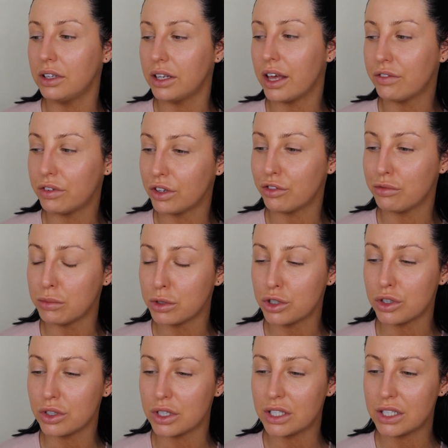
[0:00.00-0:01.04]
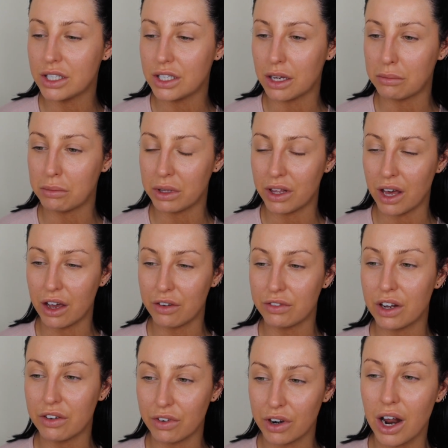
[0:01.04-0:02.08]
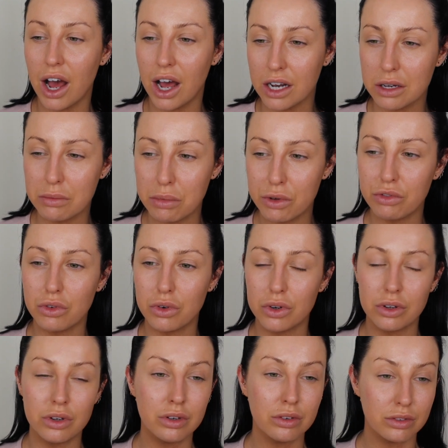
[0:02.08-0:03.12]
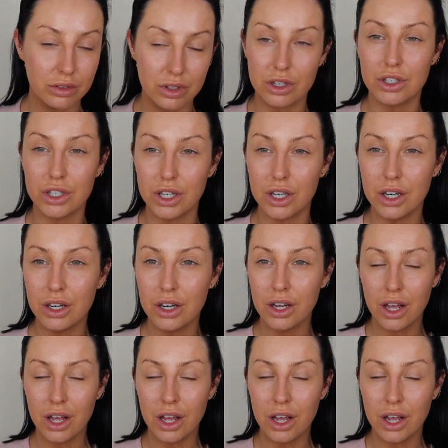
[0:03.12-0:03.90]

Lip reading: level of maturity in me that I've never had before this year,